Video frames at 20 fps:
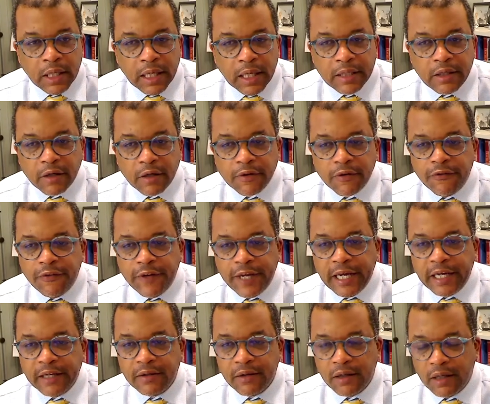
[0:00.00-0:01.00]
Dr.
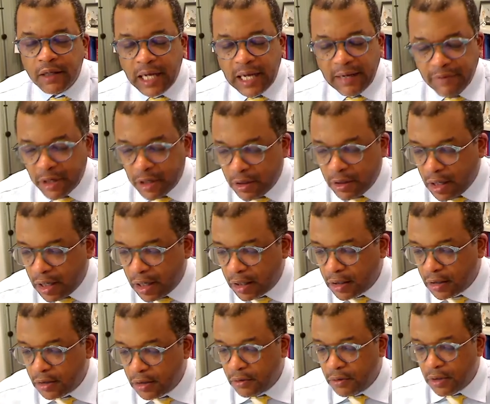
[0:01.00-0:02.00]
Fan, I have a,
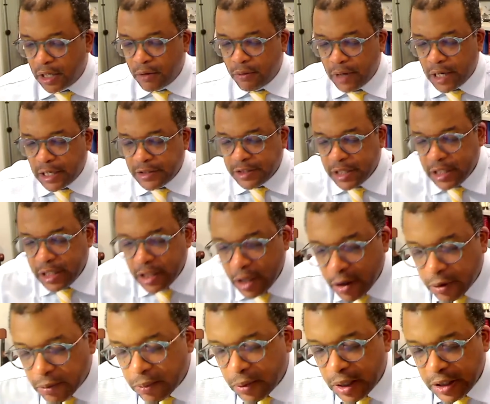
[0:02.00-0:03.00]
a quick question. You
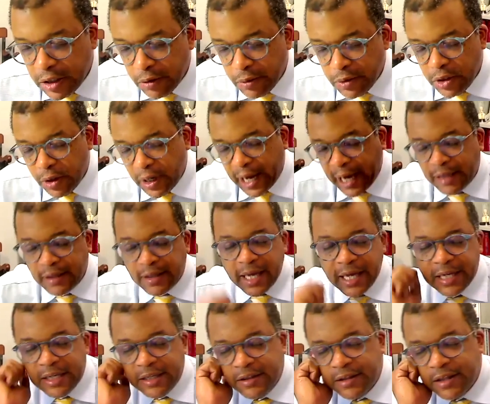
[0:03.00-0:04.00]
know, you, you
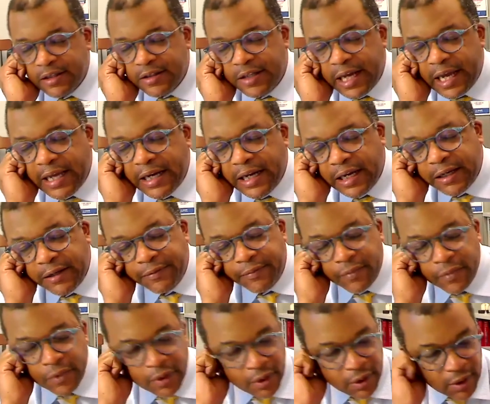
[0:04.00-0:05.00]
highlighted the data
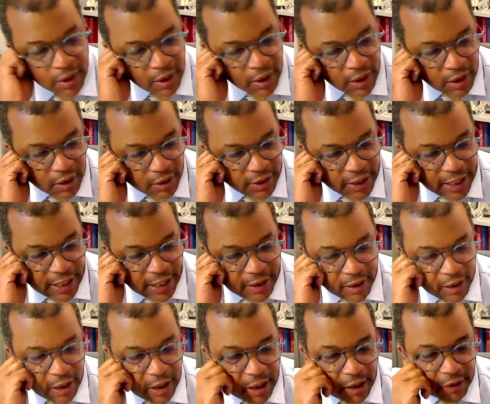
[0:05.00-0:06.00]
that
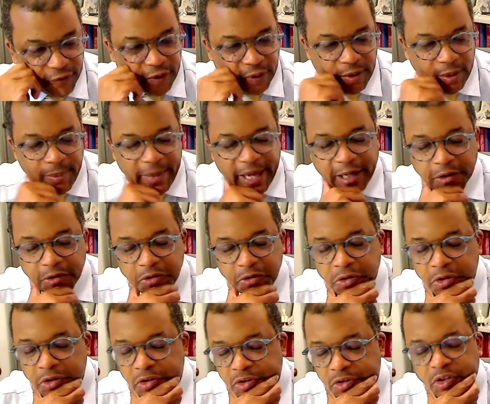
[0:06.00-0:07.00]
uh, from the medical
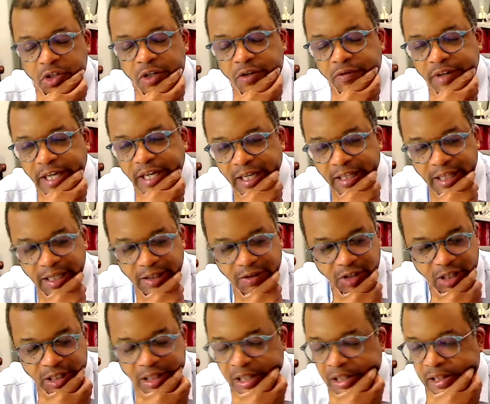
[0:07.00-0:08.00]
students survey that
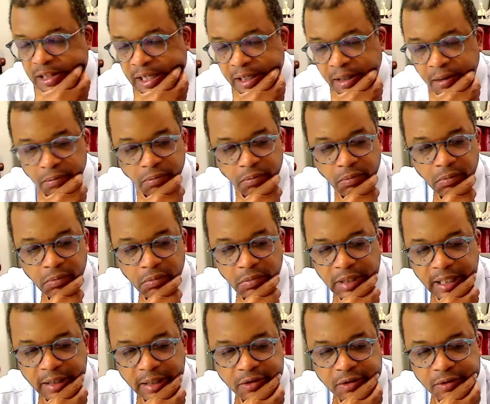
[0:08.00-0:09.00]
said that they
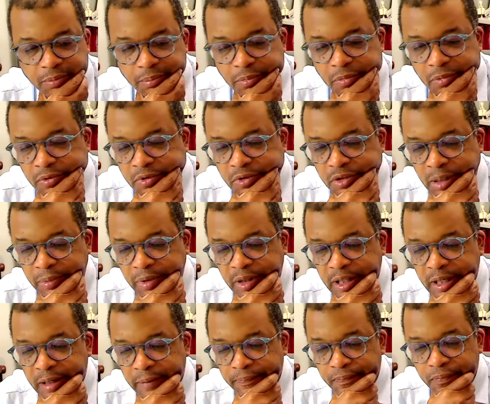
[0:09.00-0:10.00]
that some of
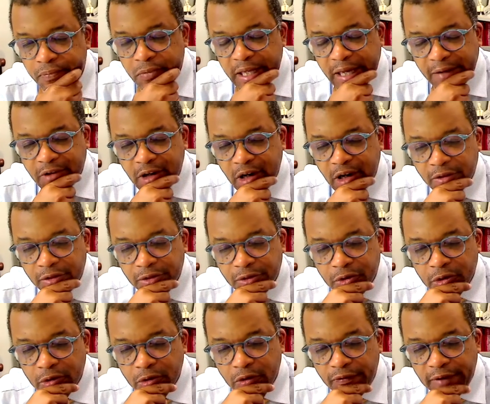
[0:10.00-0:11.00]
them have gone
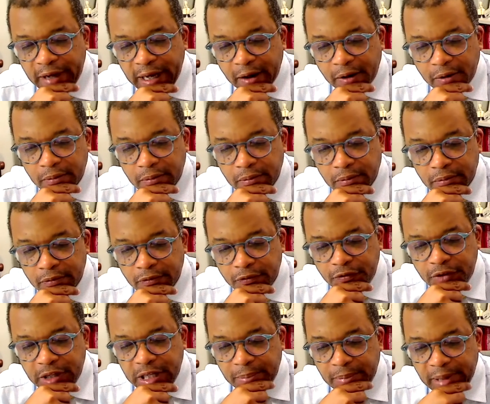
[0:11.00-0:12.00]
through about
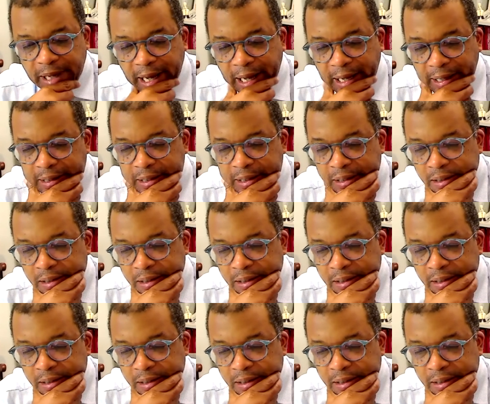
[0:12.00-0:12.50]
feedback,